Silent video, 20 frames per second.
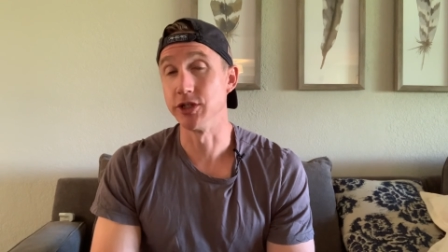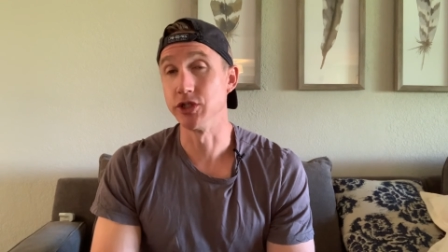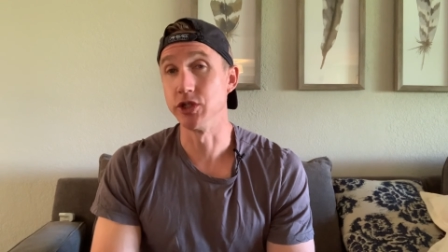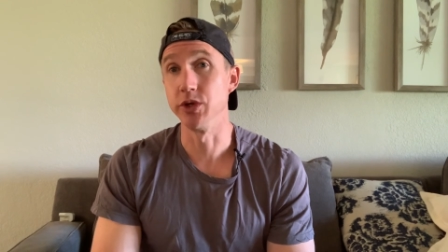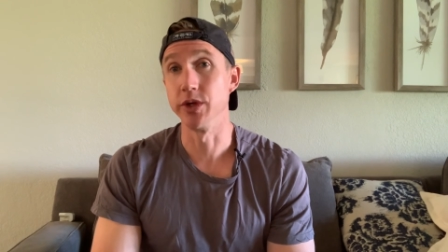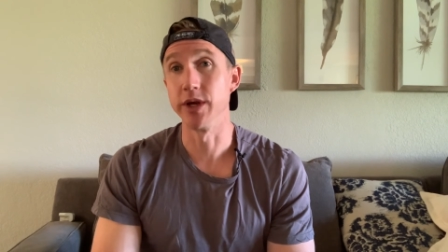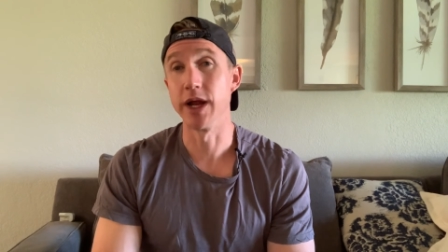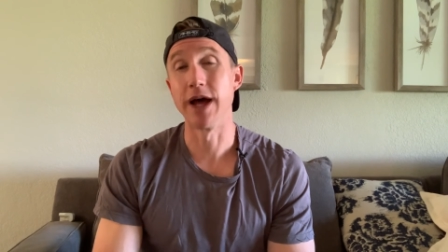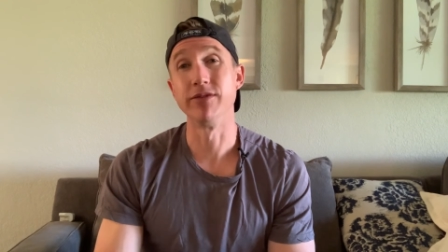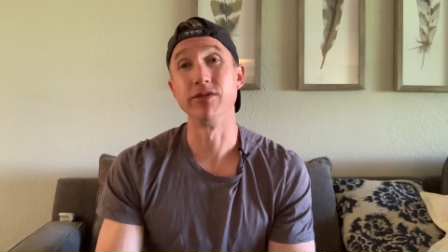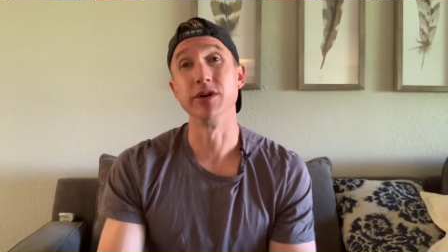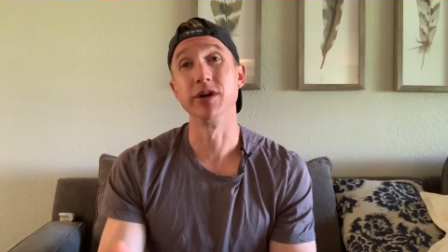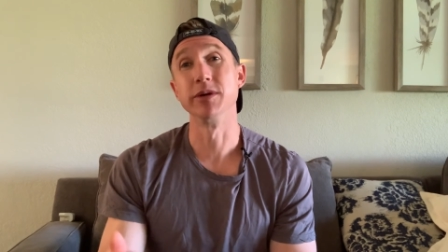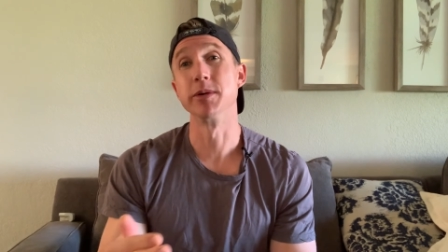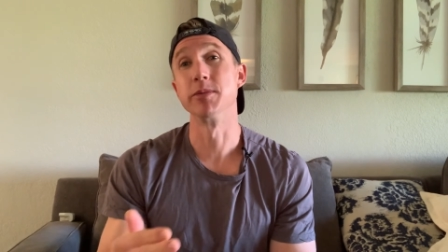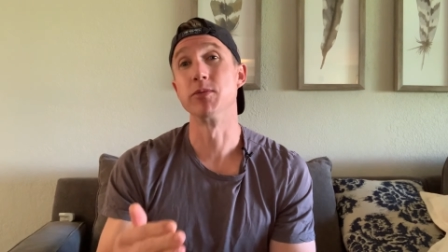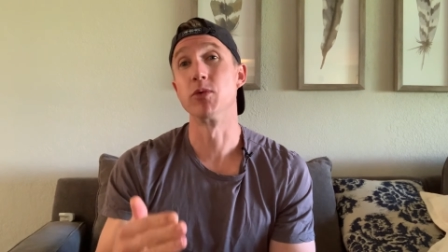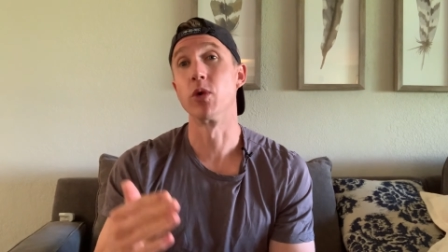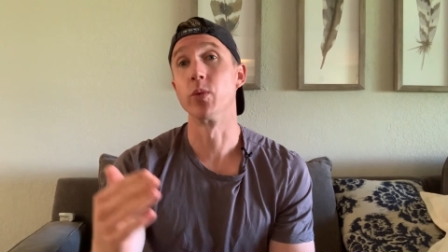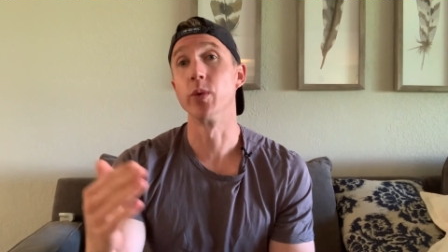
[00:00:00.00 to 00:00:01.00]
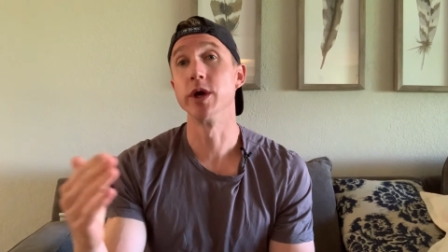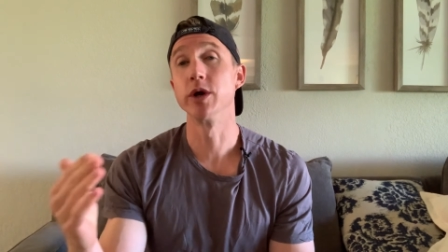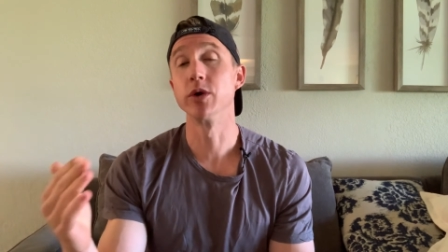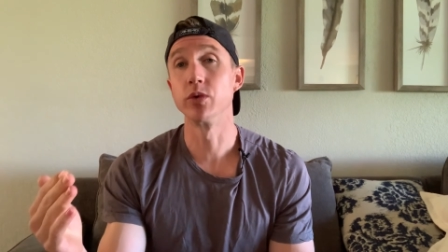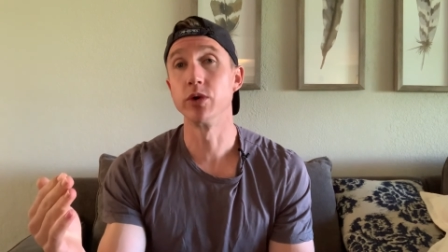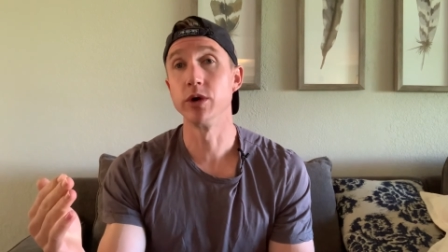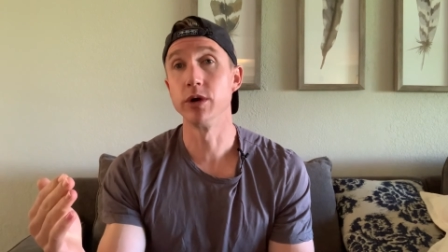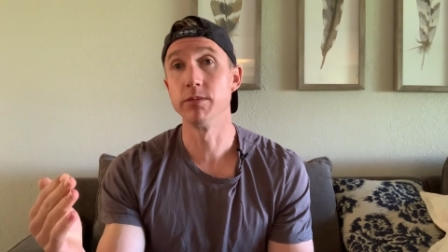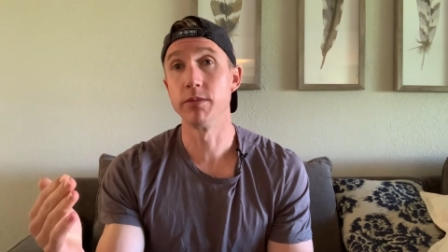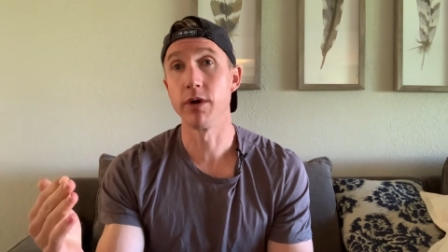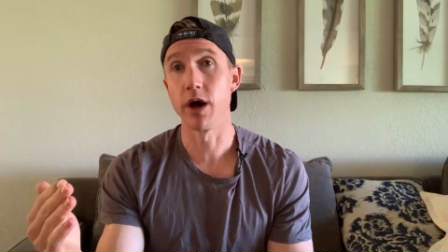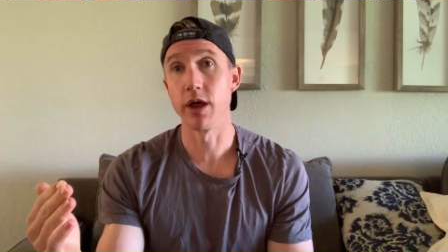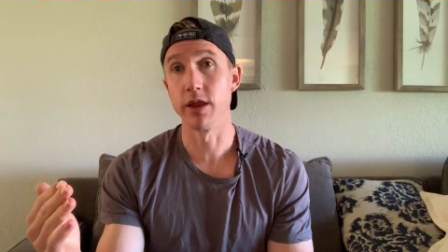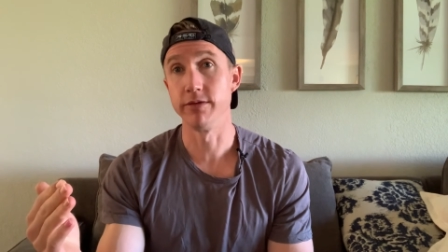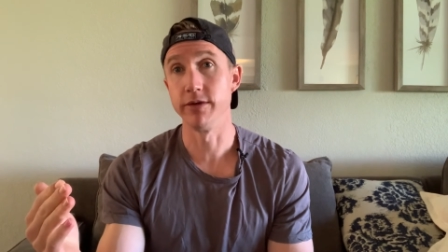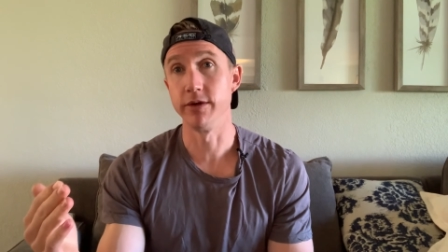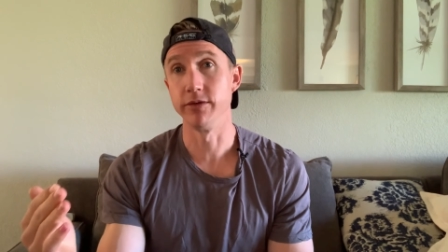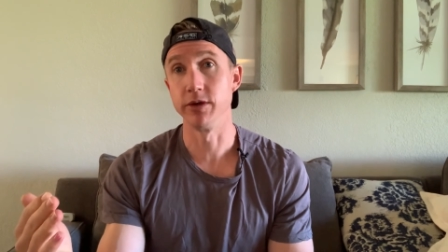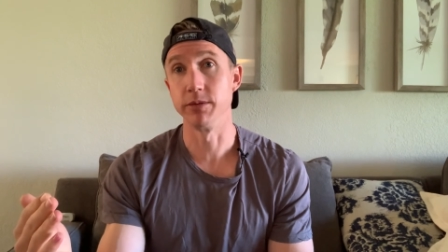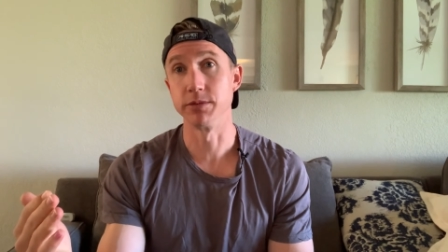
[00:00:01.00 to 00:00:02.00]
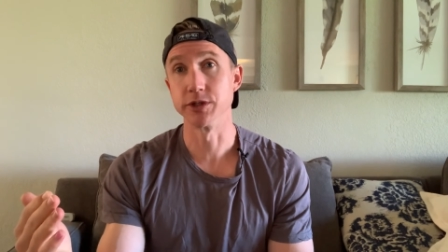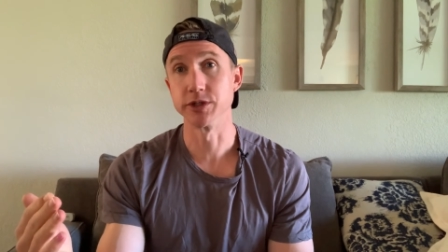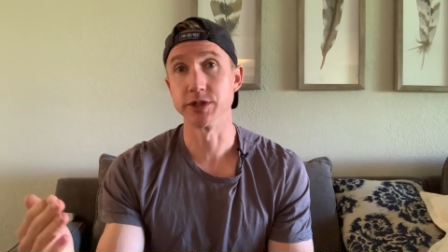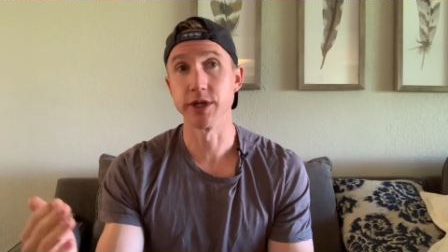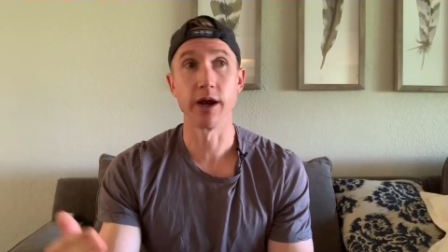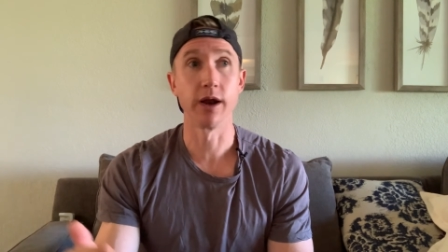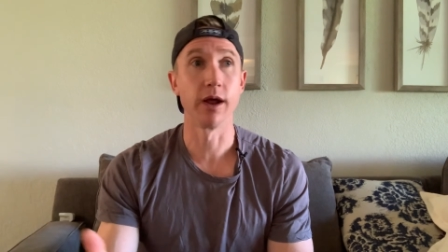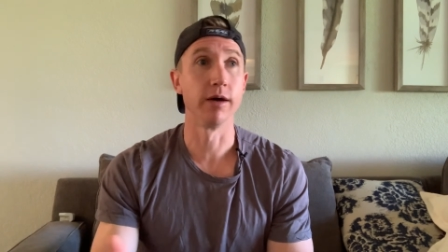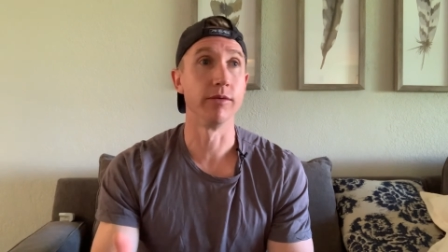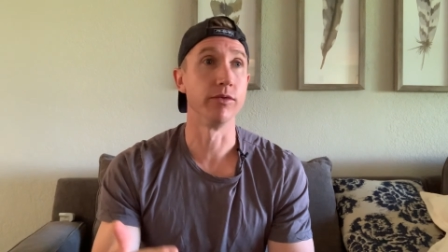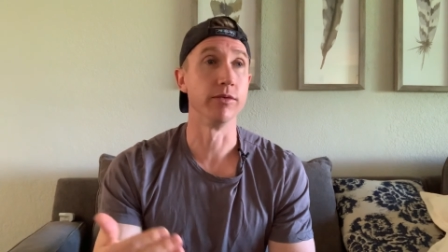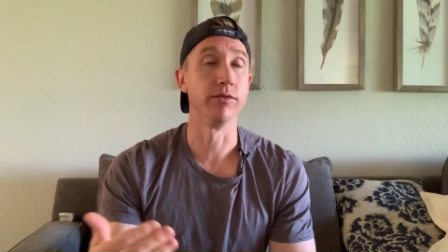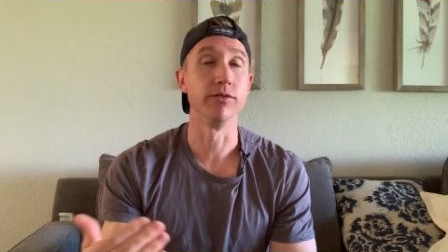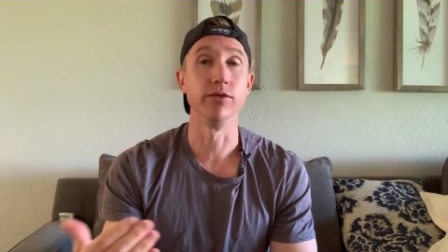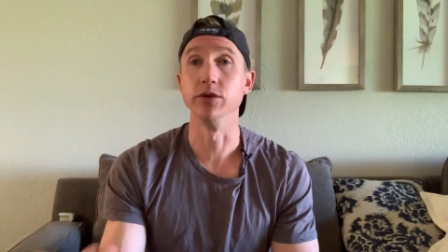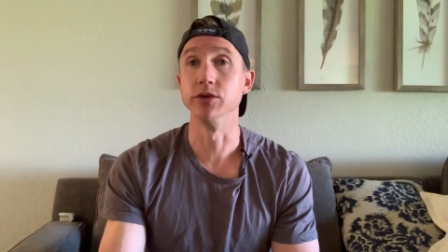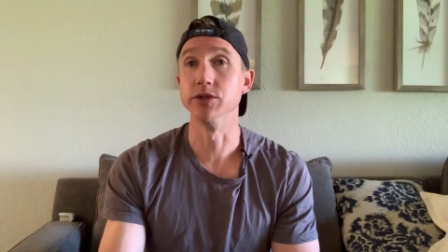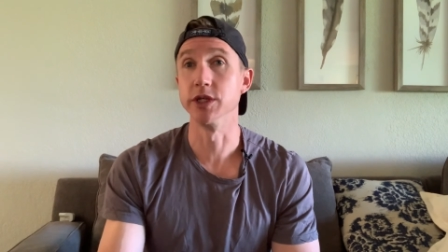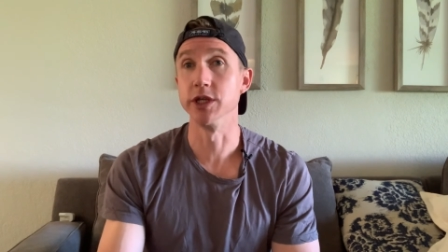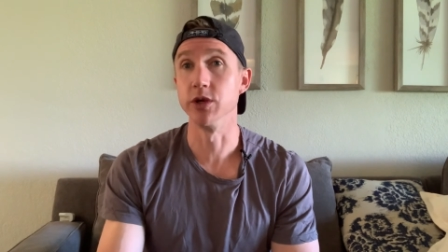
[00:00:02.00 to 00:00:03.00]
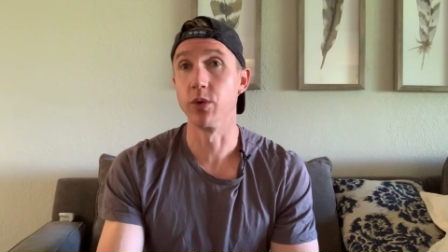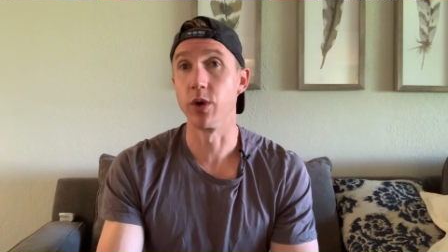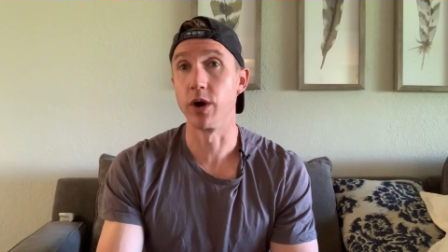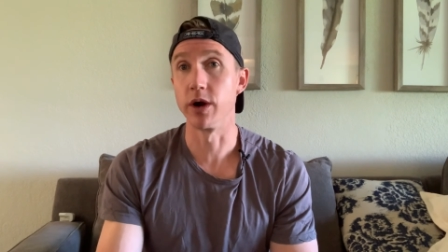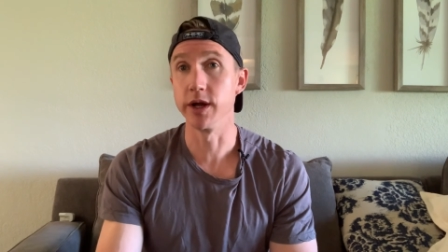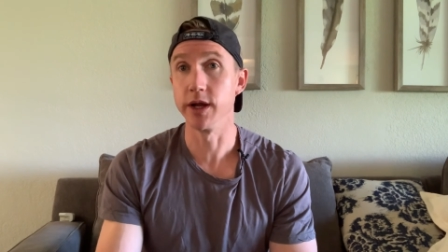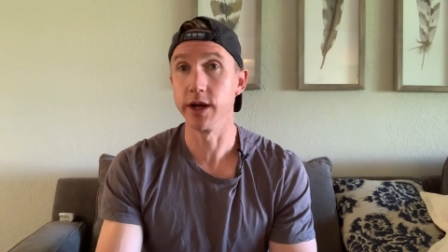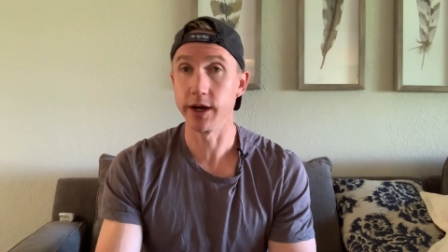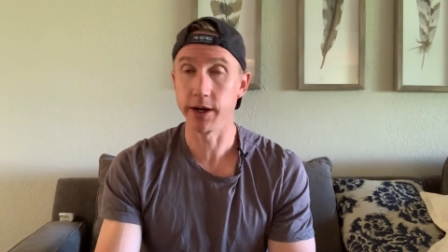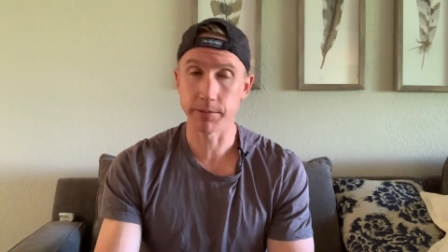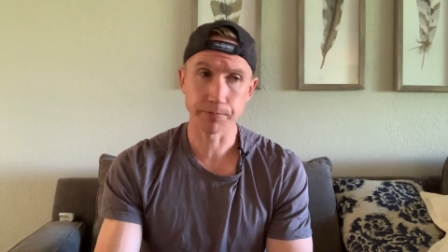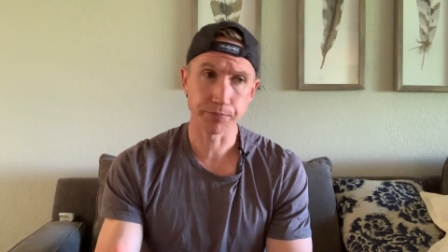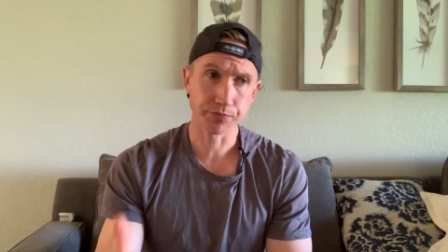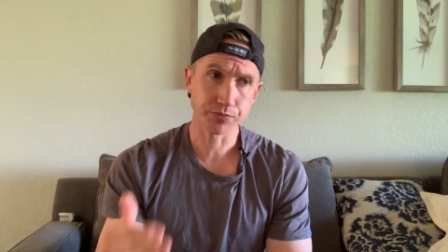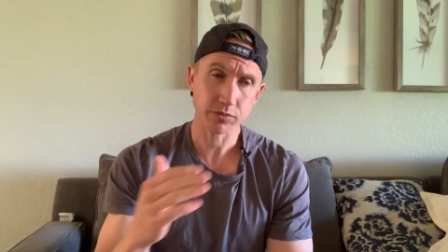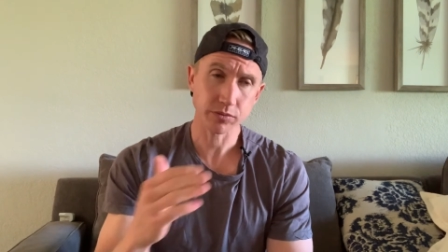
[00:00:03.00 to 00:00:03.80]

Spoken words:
So you can have a little bit more wiggle room on the 50% of the foods that you are eating.